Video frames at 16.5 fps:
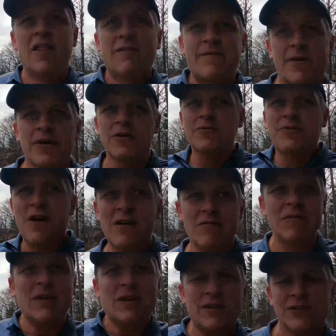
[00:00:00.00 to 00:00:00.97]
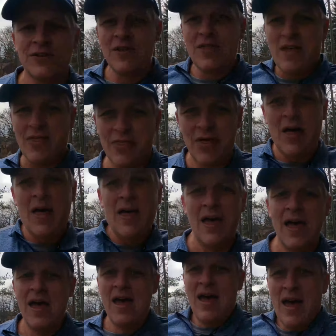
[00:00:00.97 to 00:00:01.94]
The first 5 minutes of that
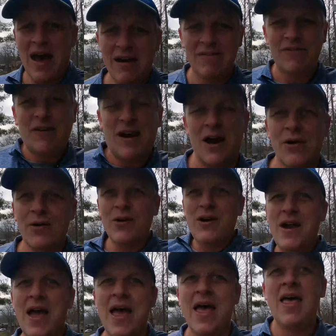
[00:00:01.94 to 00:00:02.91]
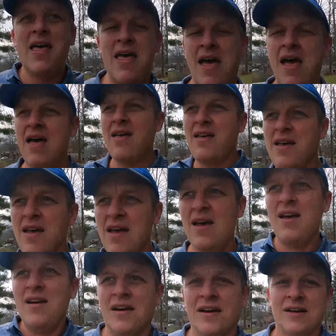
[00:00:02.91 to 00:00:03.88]
half an hour,
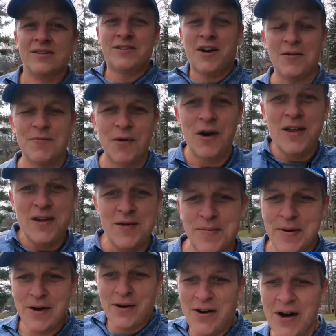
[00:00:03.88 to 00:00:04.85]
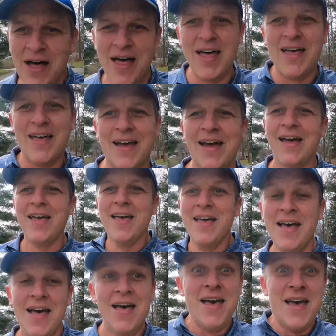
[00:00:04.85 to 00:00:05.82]
sorry, I'm running uphill
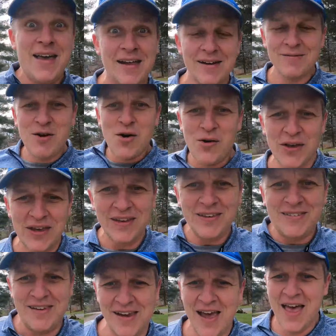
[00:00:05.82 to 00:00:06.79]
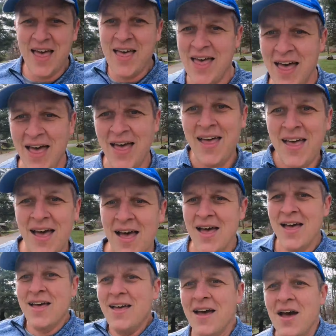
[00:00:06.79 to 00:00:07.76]
and I'm going easy.
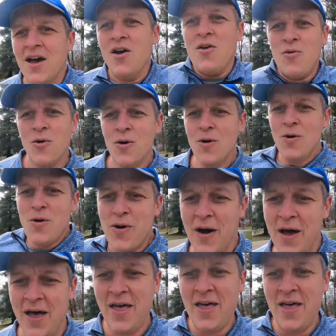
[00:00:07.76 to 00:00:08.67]
Woo!